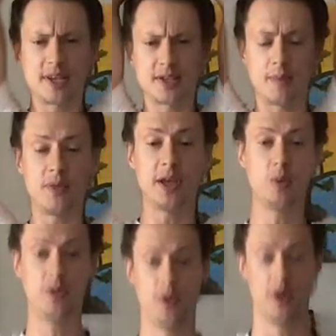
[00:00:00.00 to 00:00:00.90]
something
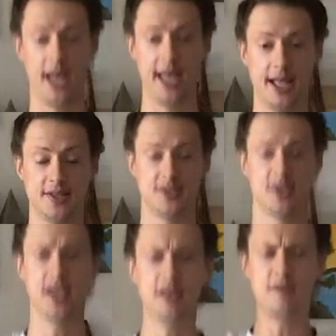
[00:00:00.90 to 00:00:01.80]
with your hands,
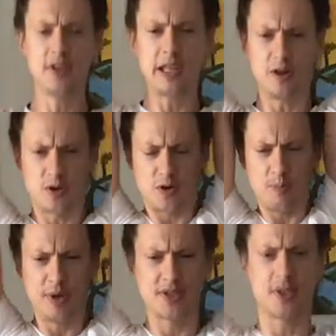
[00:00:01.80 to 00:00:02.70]
feel like you're
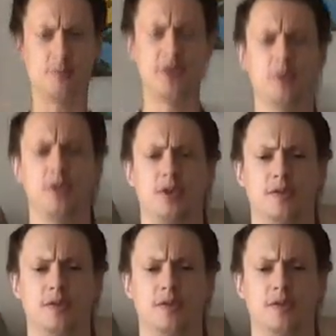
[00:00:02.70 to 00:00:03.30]
gripping something with your